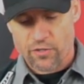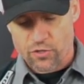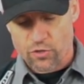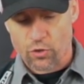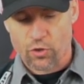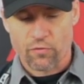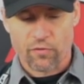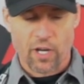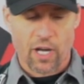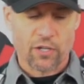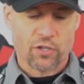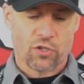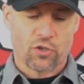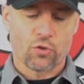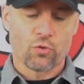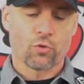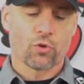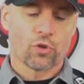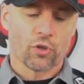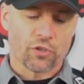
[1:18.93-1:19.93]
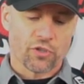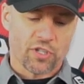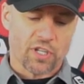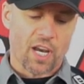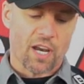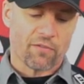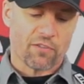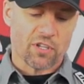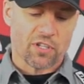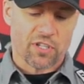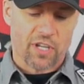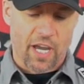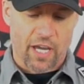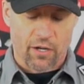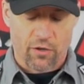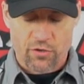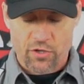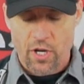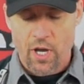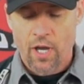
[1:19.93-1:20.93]
So you've got two good safety
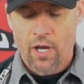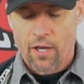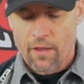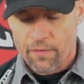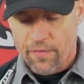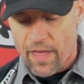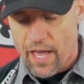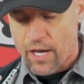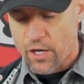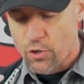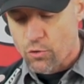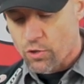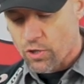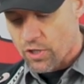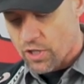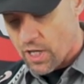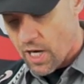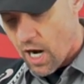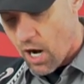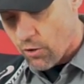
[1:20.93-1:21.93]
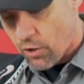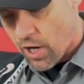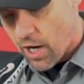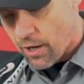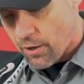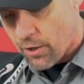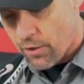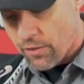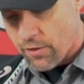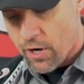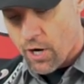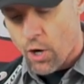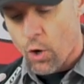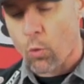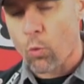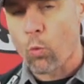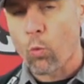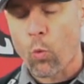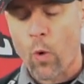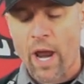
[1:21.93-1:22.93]
standards that you can count on there.
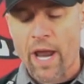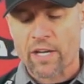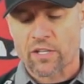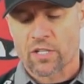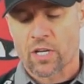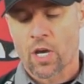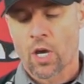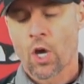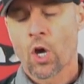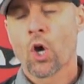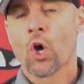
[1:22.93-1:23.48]
Weight.